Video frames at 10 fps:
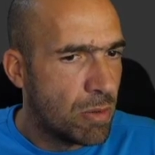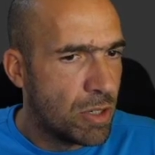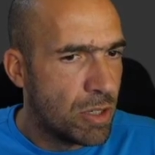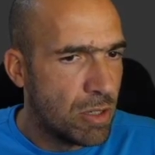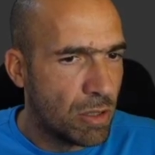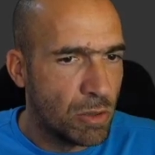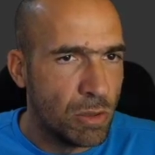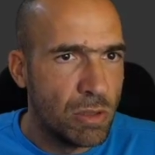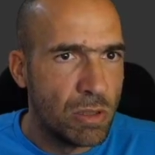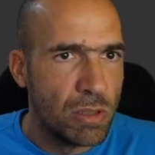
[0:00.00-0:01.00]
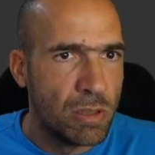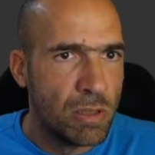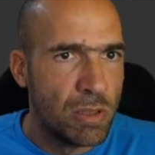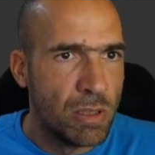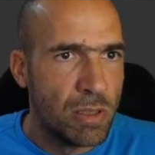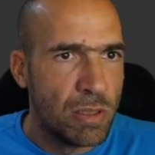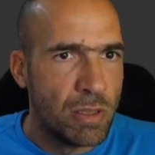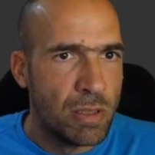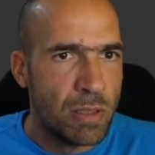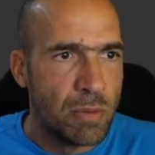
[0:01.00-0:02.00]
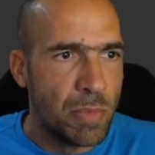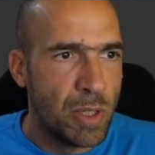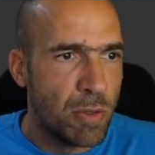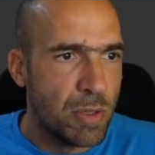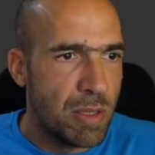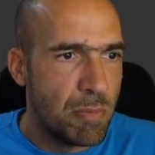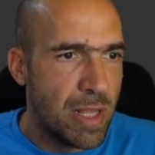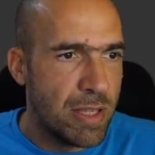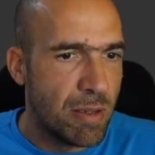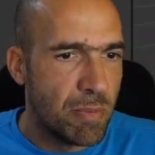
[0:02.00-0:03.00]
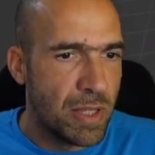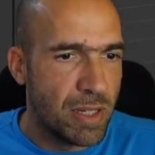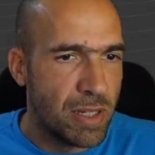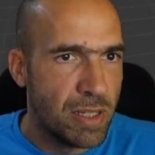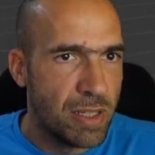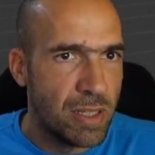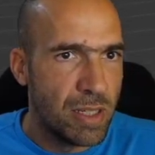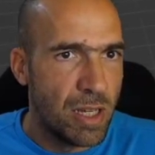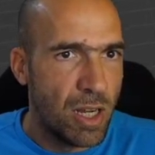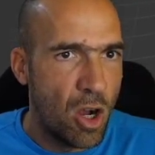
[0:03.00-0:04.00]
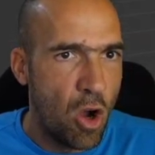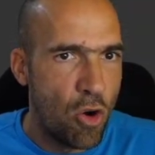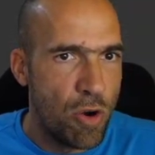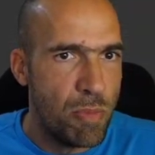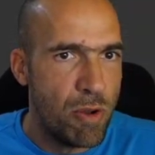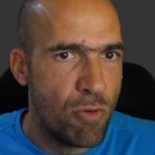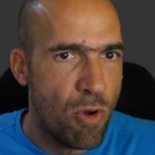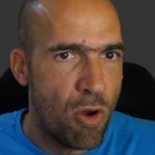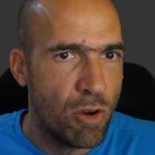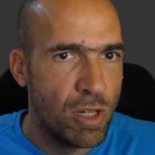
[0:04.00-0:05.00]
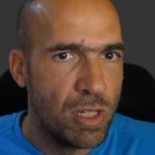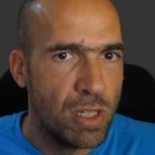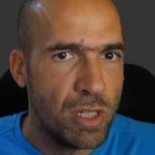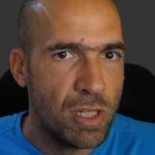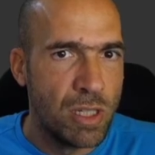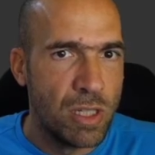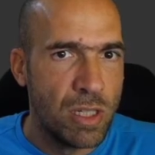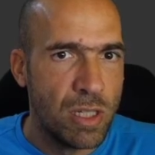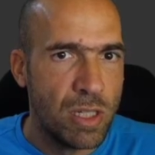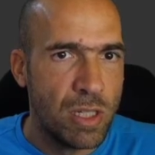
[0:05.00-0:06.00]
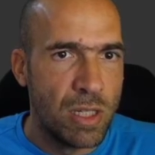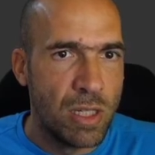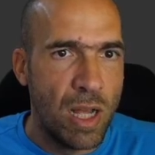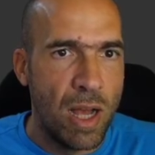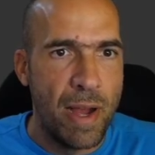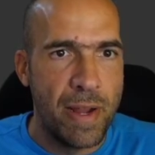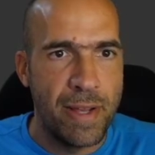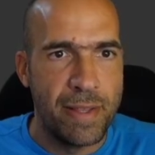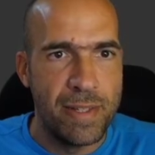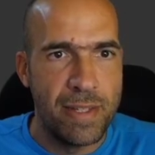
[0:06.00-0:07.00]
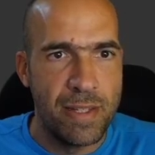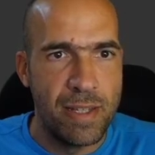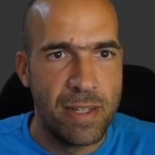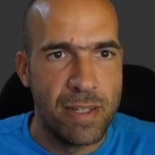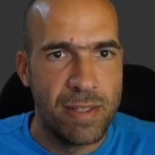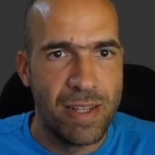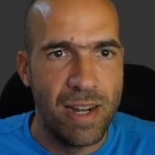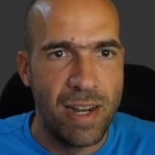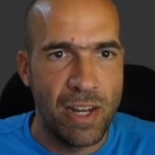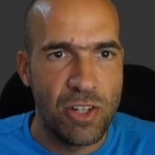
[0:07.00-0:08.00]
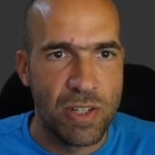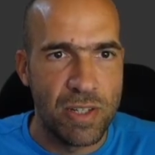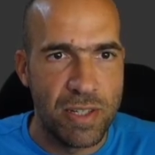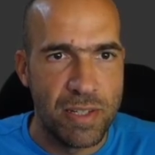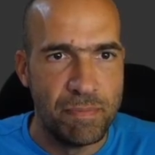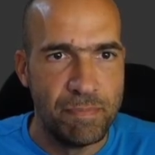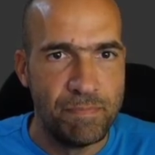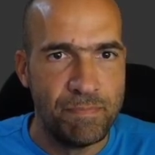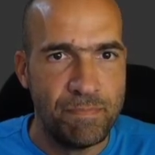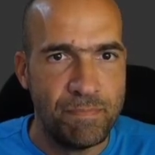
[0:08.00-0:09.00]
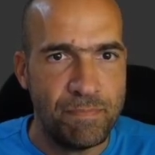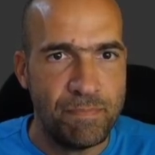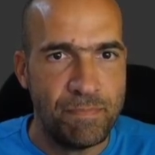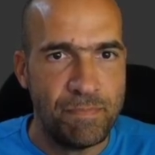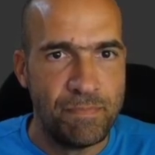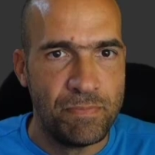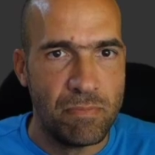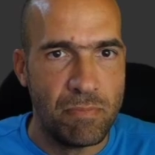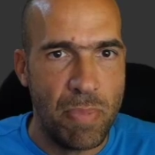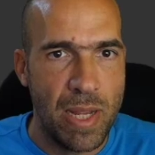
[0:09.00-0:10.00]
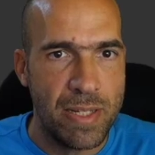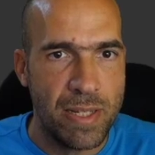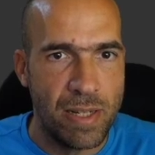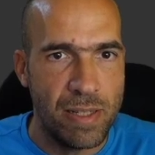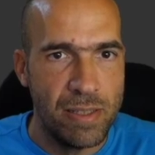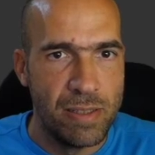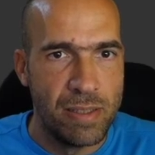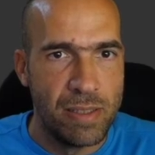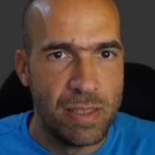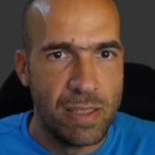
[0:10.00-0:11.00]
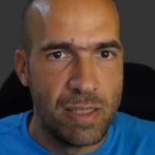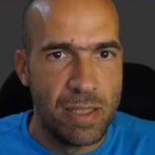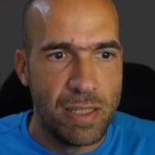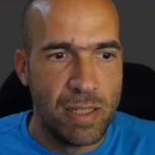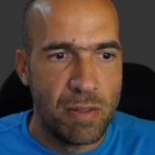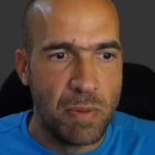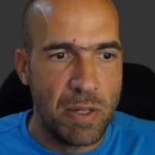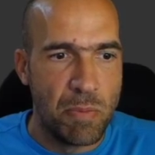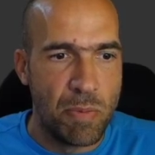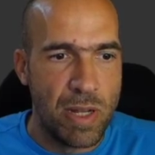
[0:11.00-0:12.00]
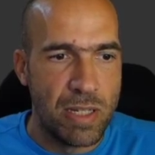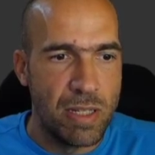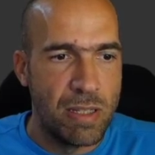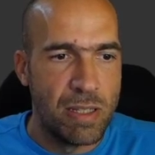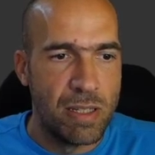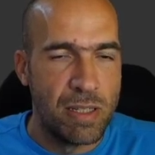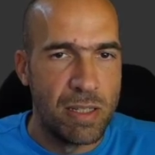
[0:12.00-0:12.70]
which is not good because it made something horribly wrong. Ah yeah, this is the collections basically when you press it.